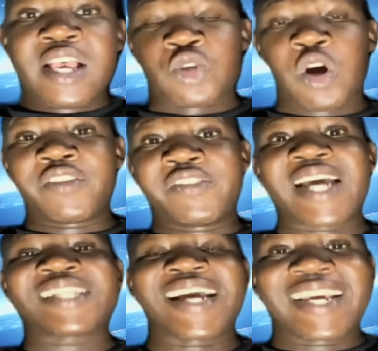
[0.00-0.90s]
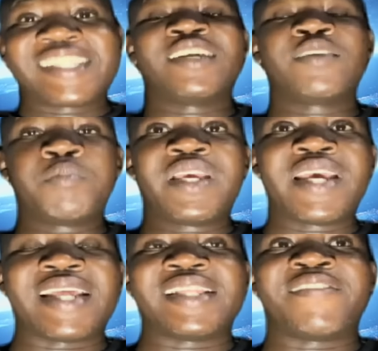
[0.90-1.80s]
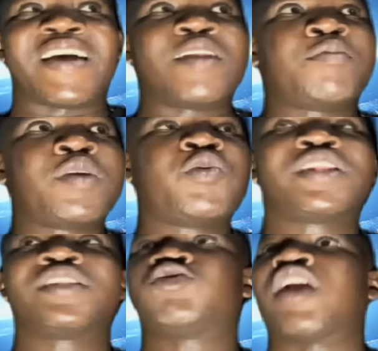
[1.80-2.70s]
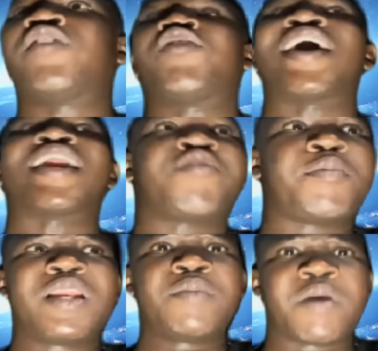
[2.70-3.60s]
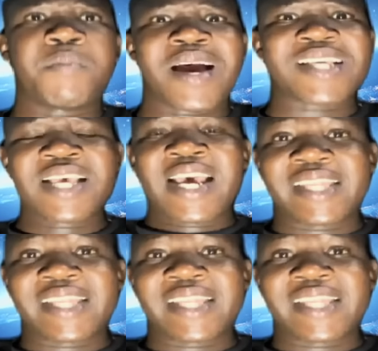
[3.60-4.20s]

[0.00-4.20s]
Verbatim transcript: So if they are targeting me and they find me with twelve other family members,